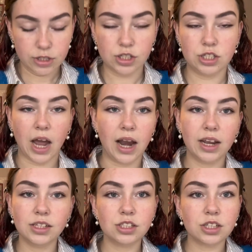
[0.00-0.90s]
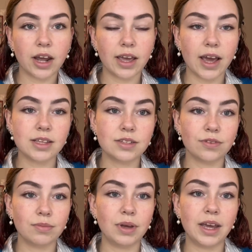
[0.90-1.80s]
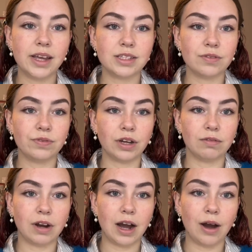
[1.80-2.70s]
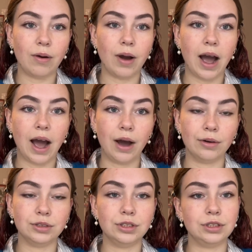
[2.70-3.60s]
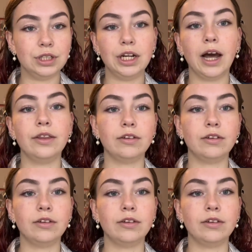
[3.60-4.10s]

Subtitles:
challenge, I guess, for me to figure out how to do like